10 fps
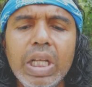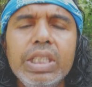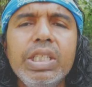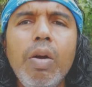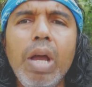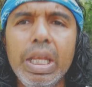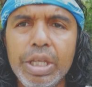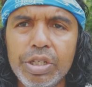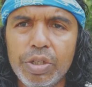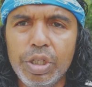so I
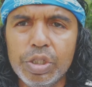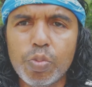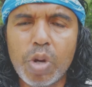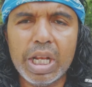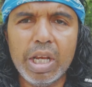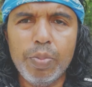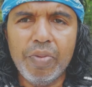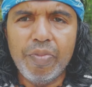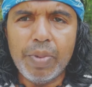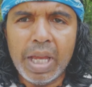use wide
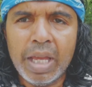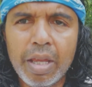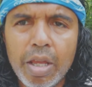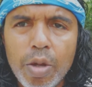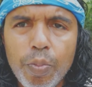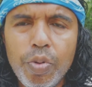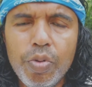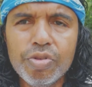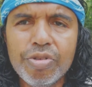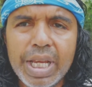open for my
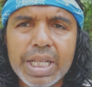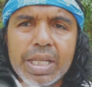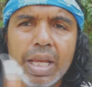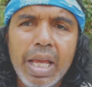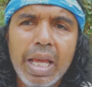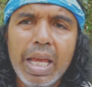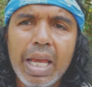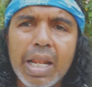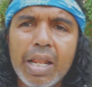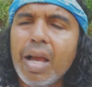portraits,
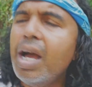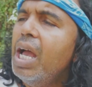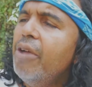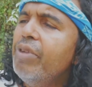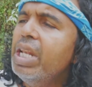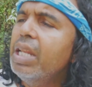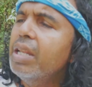and I really